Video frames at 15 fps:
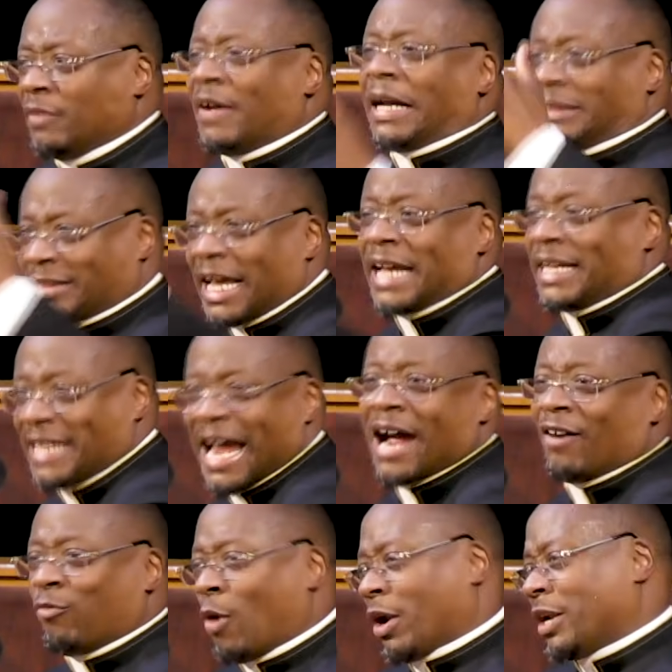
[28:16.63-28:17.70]
We've got to take
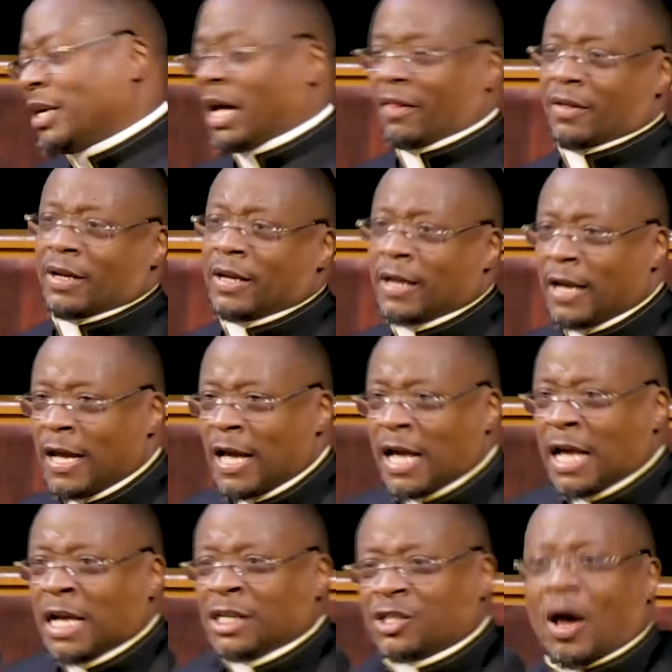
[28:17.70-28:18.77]
care of one another.
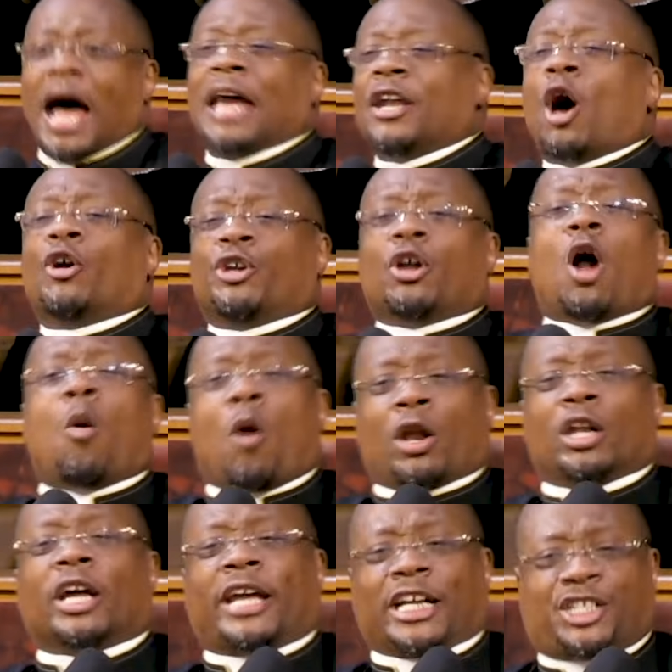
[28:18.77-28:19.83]
So I know you don't
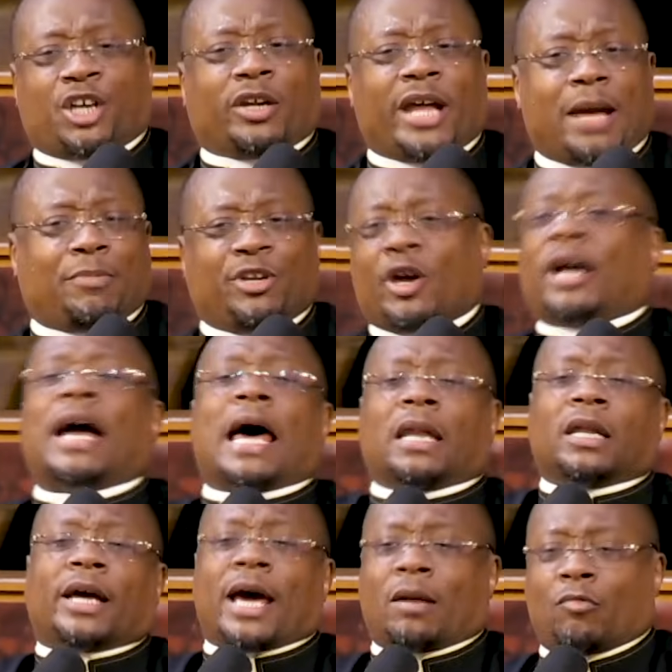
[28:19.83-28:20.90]
want to look at your neighbor. You ain't
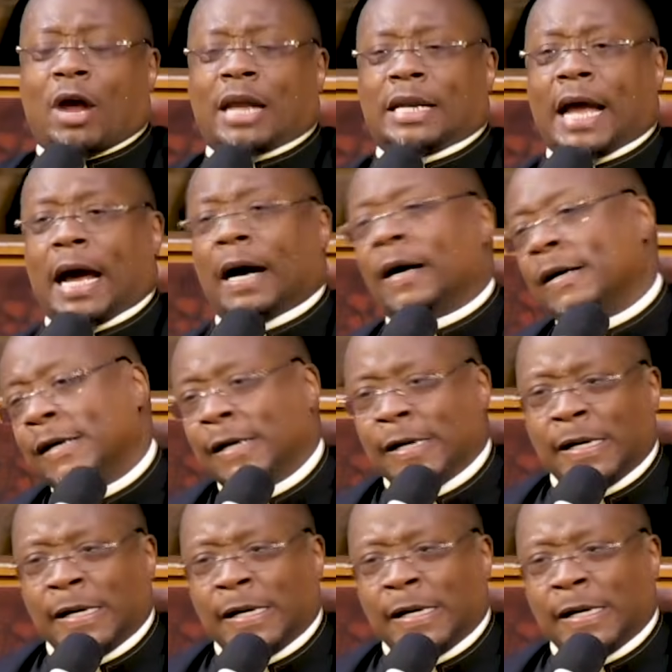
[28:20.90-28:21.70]
got to look at him right now.